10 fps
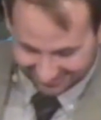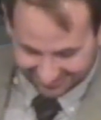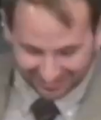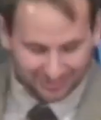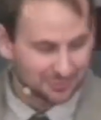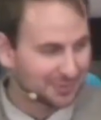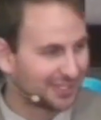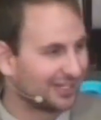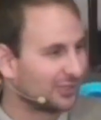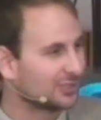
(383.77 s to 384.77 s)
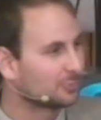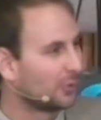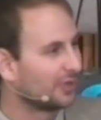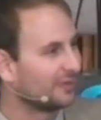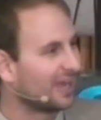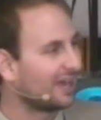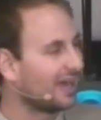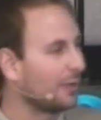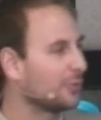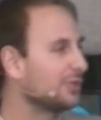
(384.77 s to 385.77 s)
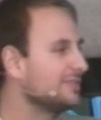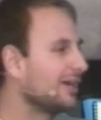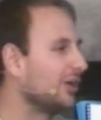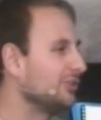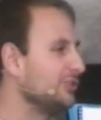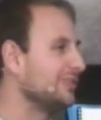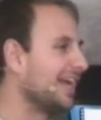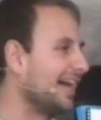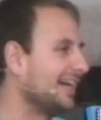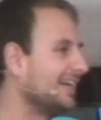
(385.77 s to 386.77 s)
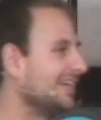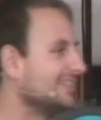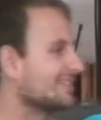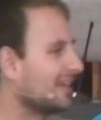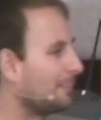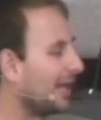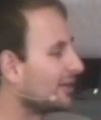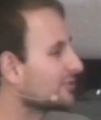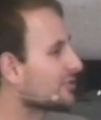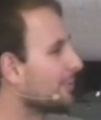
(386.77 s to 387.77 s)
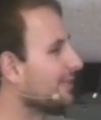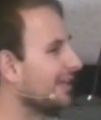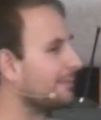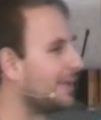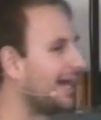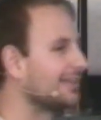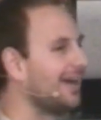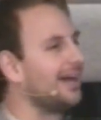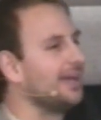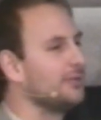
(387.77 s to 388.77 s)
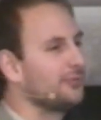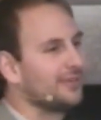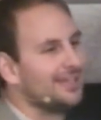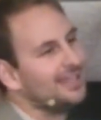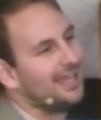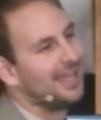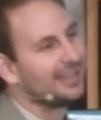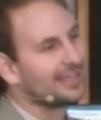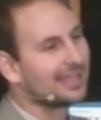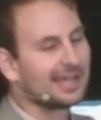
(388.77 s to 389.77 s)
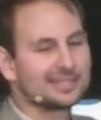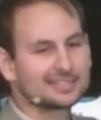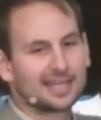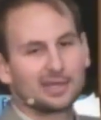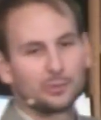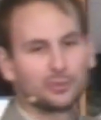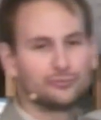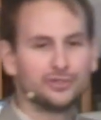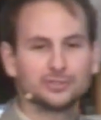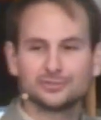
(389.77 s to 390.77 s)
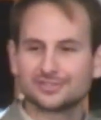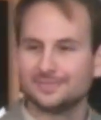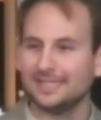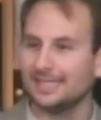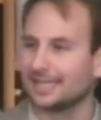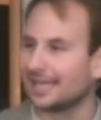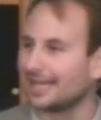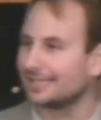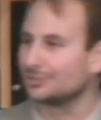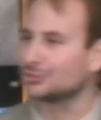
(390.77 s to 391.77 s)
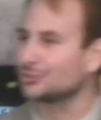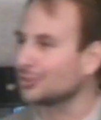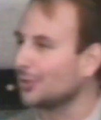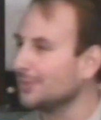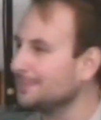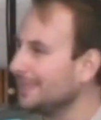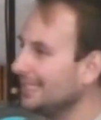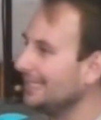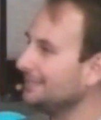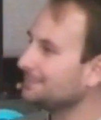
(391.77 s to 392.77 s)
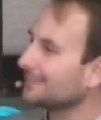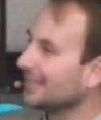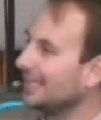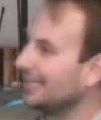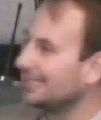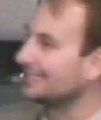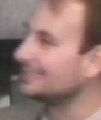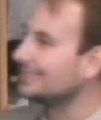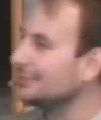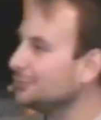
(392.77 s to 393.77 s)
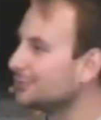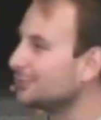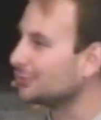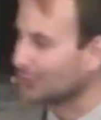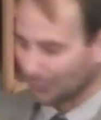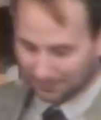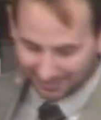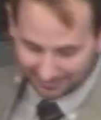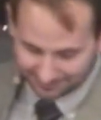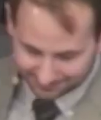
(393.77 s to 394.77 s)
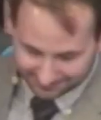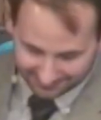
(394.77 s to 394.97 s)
Thanks for being here this morning. I want to talk to you guys about something in my life that God has kind of revealed to me, and God has shown me, and He continues to show me.